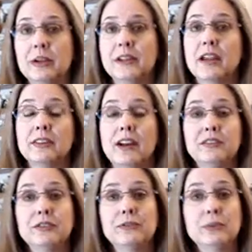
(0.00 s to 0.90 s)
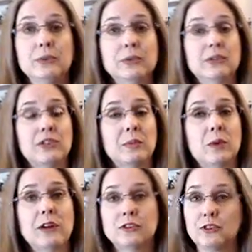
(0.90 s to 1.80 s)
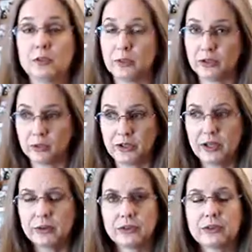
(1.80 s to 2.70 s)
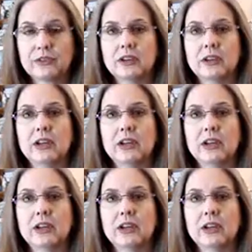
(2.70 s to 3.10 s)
and I got lots of views and some watchers, but no takers.